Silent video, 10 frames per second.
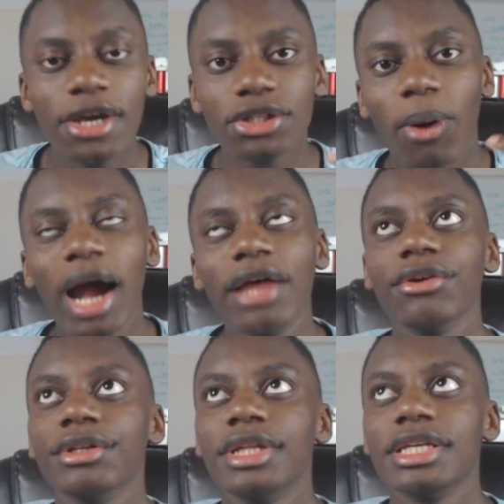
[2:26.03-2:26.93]
So
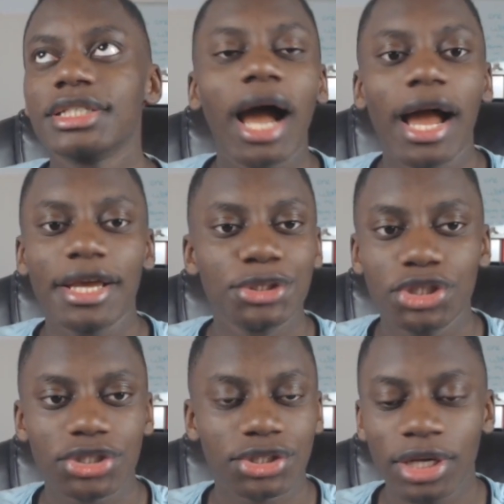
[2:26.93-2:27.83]
either this guy is
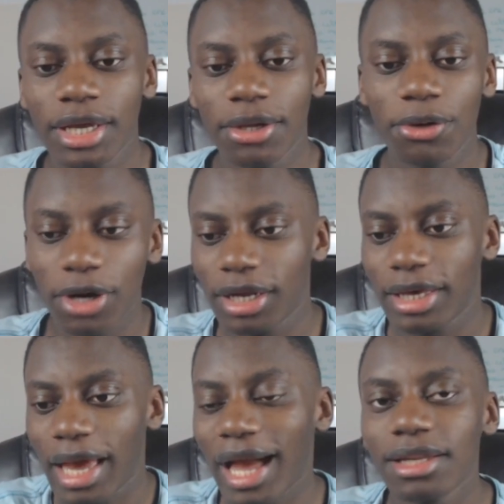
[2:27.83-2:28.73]
just gonna
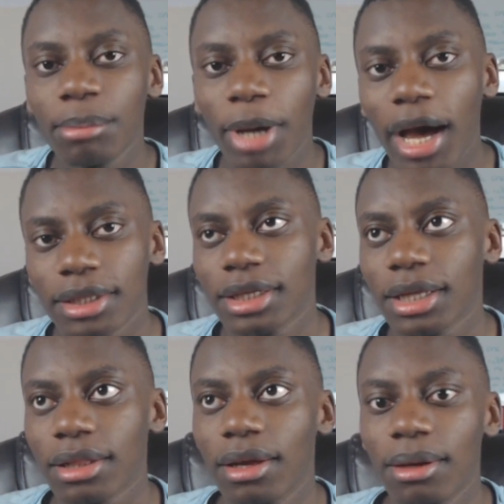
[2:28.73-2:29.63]
get Alaba out of the
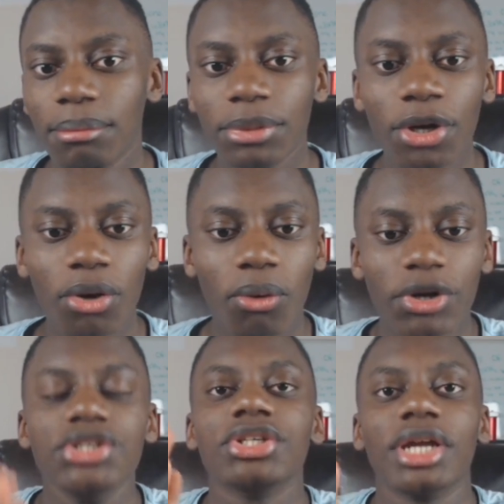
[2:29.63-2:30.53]
club, or
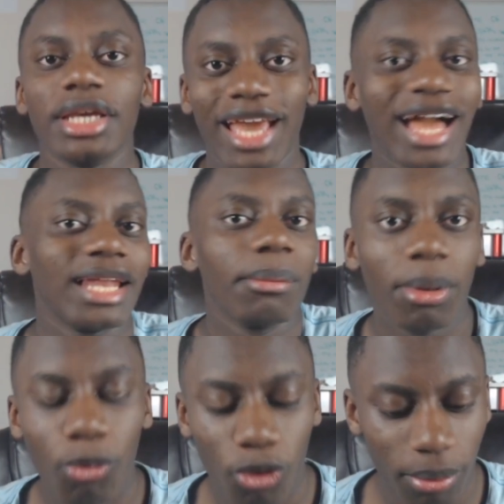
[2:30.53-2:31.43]
he's gonna get
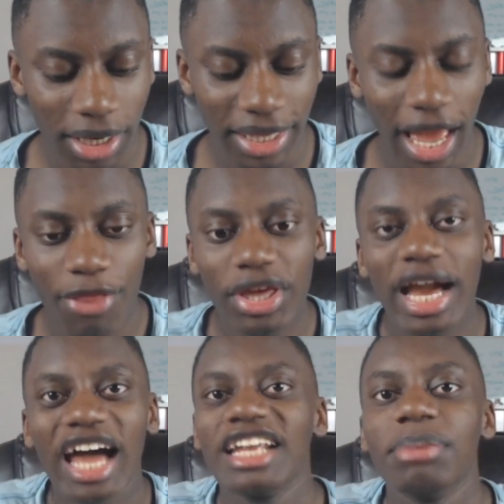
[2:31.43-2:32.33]
Alaba more money. I think
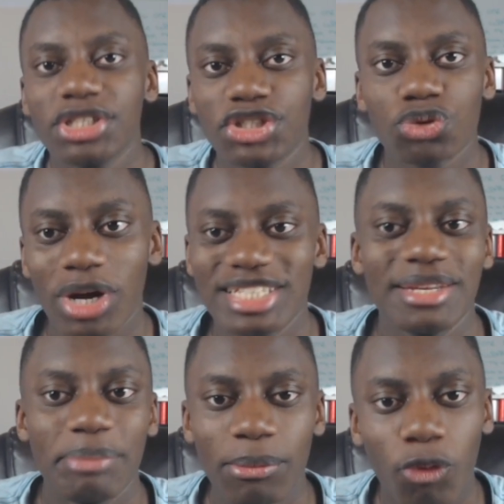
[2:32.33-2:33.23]
Alaba just wants a
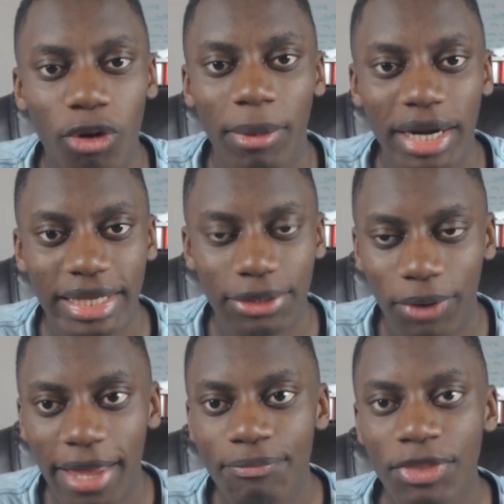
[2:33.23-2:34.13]
bit more money,
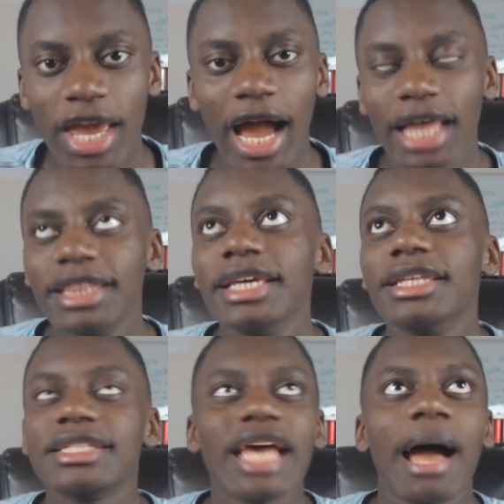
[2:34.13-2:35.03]
right? I think
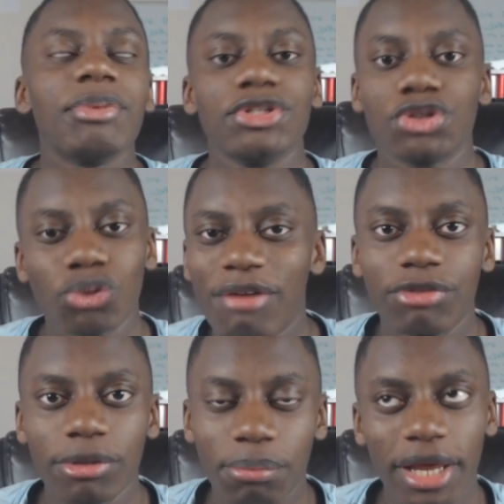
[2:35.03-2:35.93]
this happens to
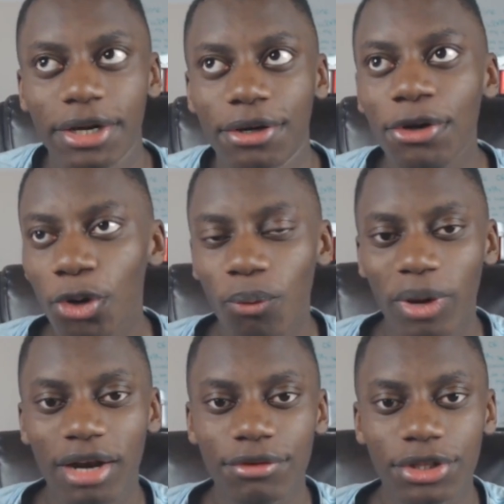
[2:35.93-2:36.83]
every player
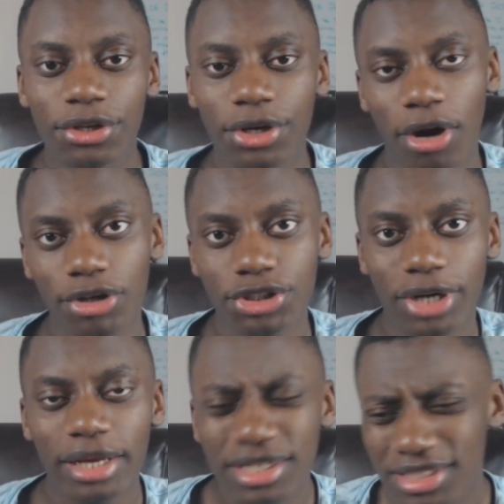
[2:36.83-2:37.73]
whenever their
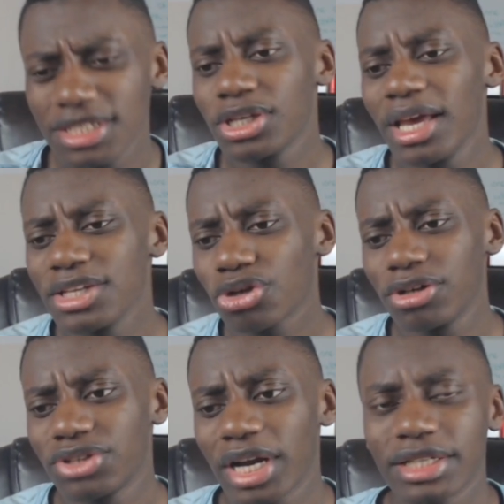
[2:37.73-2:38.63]
contract, because his
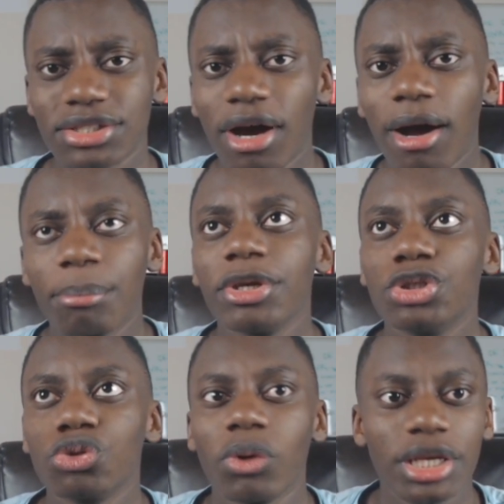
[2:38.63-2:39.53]
contract is up in
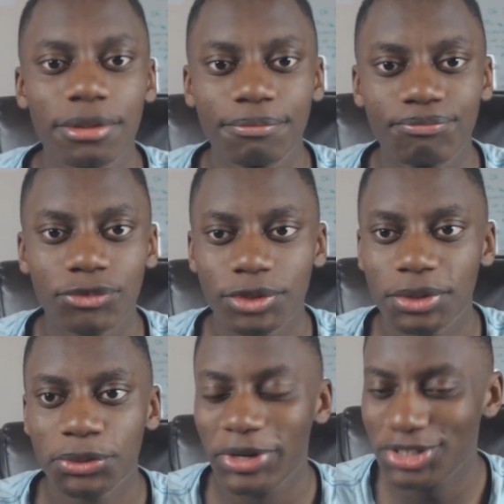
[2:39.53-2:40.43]

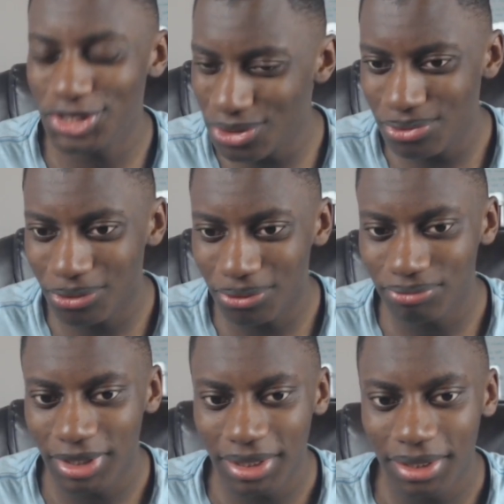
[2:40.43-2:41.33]
2022.
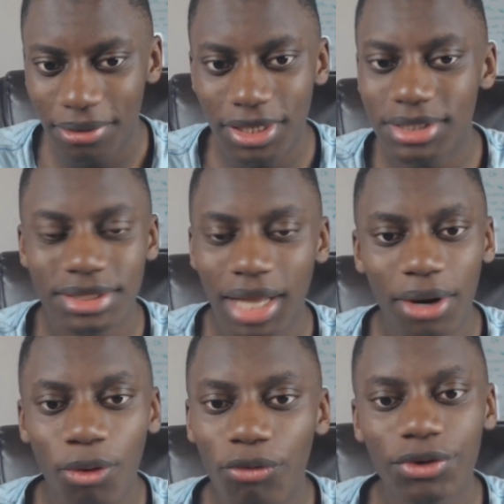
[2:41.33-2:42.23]
It's
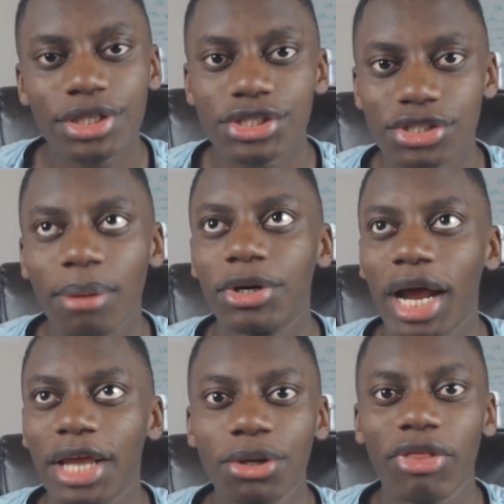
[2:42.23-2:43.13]
not over this summer.
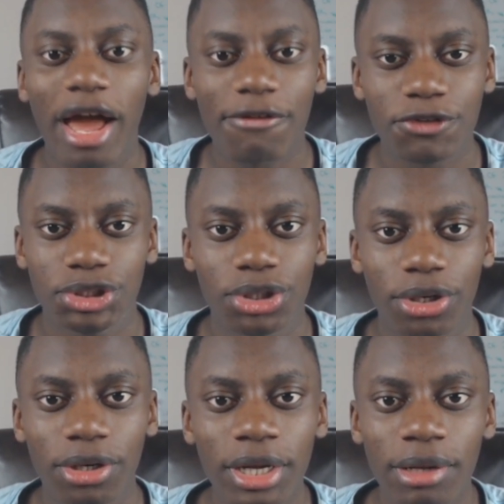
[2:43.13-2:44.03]
I know that for
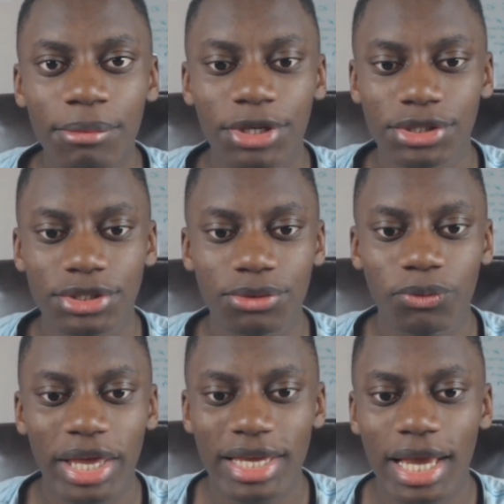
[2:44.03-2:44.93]
sure because
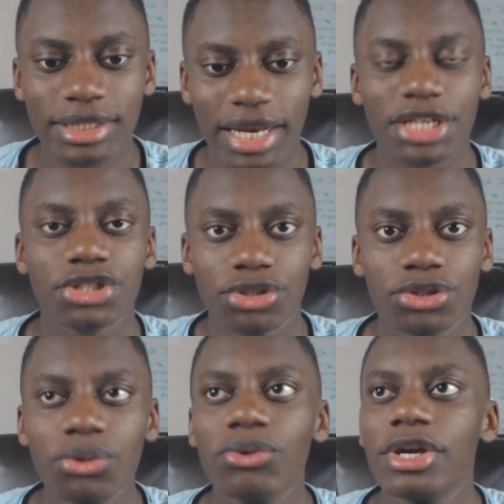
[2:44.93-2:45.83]
he has an extra
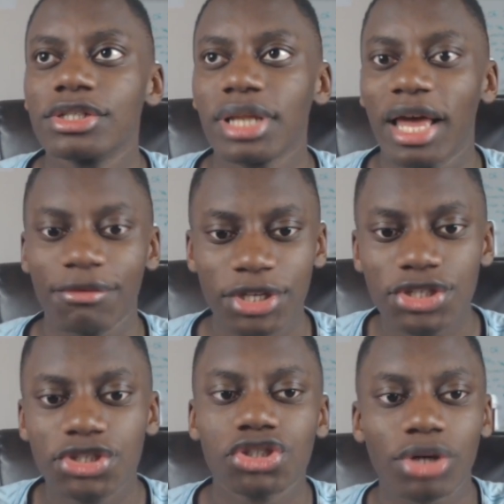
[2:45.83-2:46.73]
2 years left.
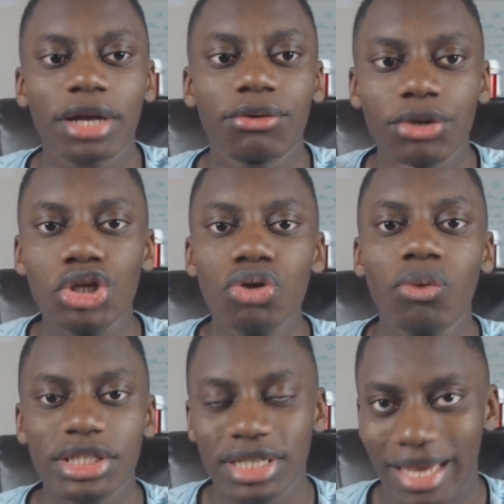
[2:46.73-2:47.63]
He's just trying to renew
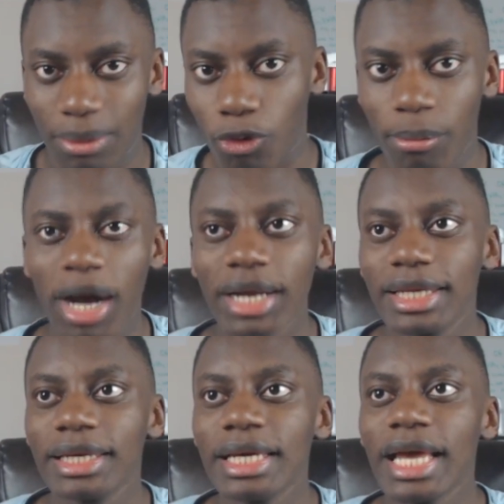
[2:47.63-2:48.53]
it to get more
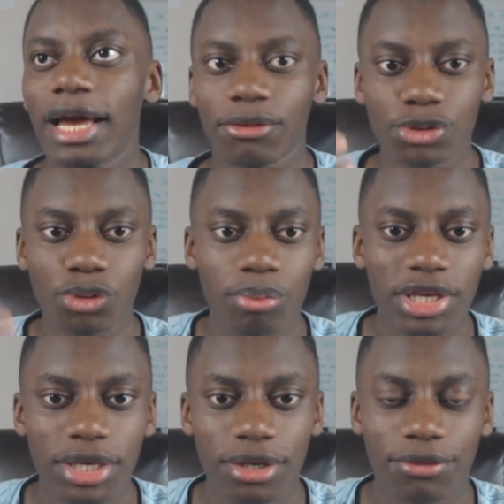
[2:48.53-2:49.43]
money and also
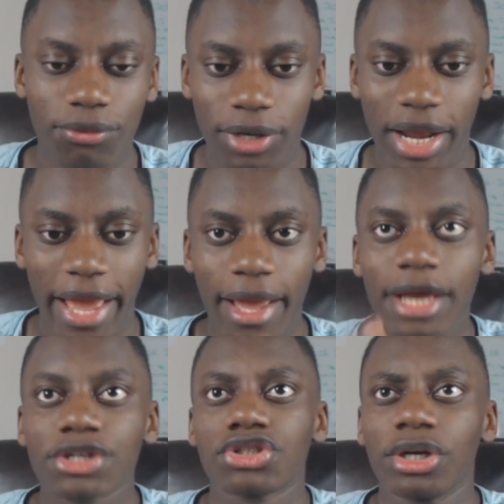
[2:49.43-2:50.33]
be here for an
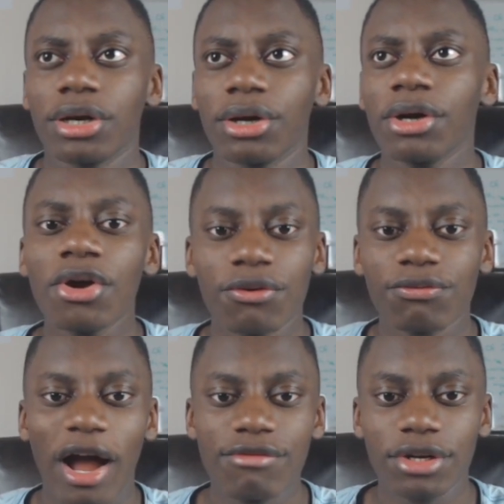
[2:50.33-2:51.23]
extra
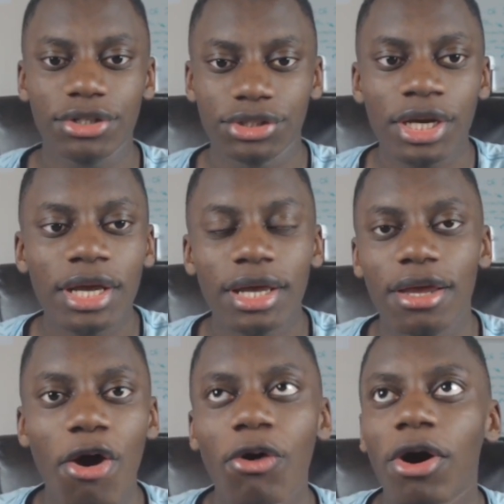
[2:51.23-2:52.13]
5 years.
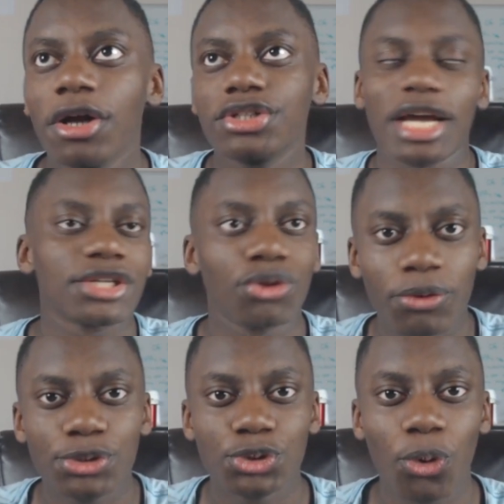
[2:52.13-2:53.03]
You know, contracts are
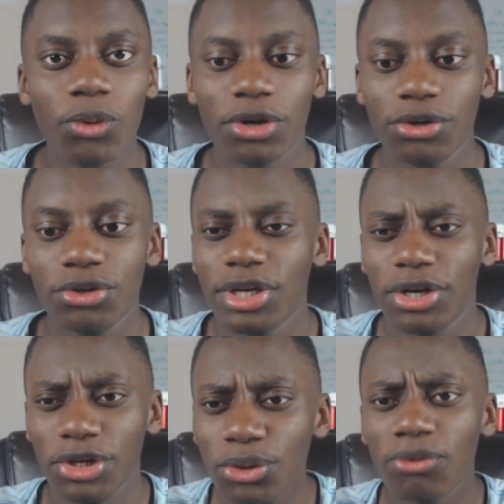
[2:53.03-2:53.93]
always so weird. You hear
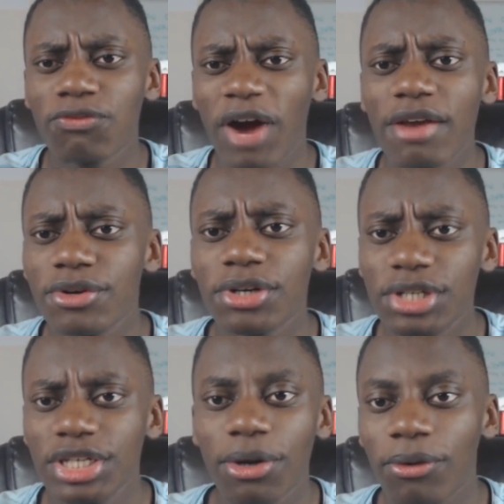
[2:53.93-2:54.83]
a new 5-year
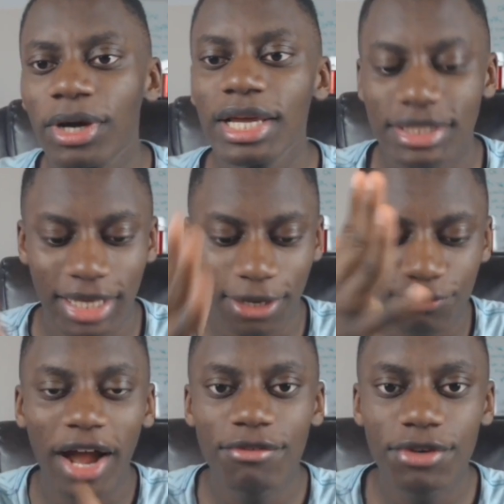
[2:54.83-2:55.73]
deal. It's like
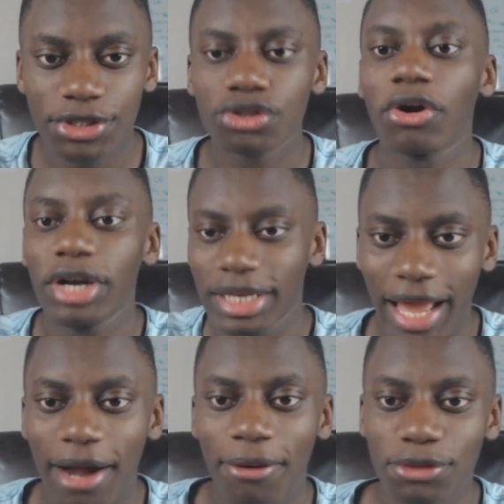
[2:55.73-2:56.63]
5 years starting
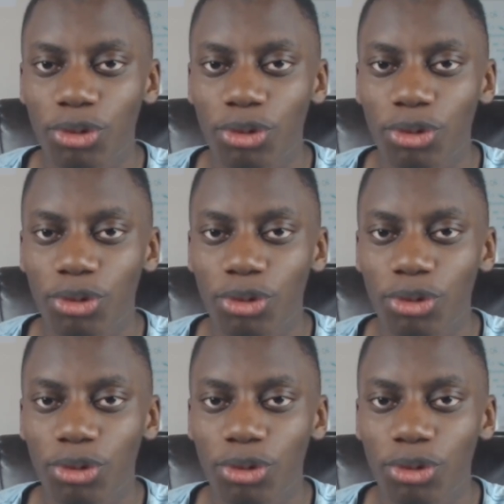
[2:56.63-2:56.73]
now.